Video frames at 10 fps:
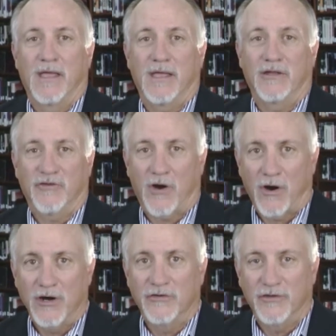It's
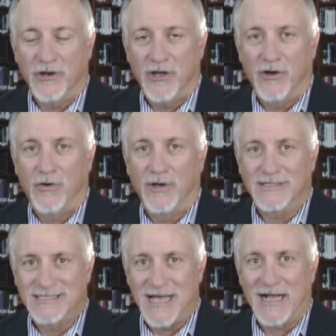hard to know
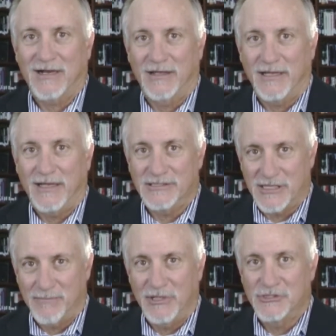exactly, as
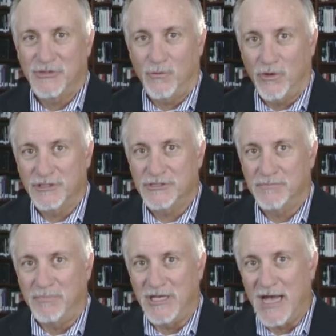I mentioned, what's
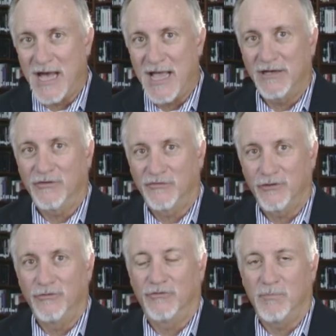behind a
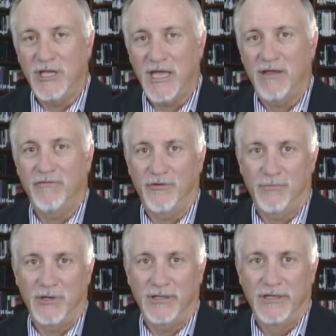student's behavior,
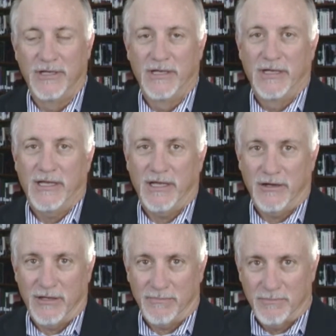but in
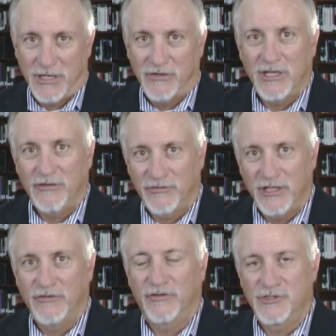a
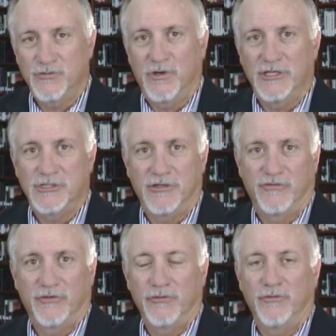PTSD situation, a
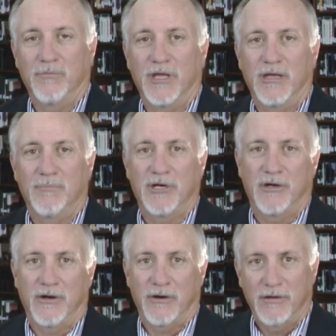student may
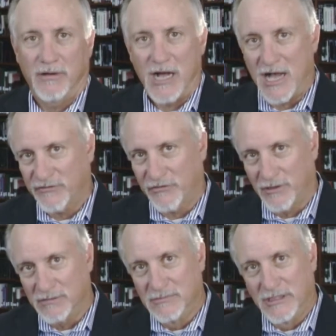appear hostile.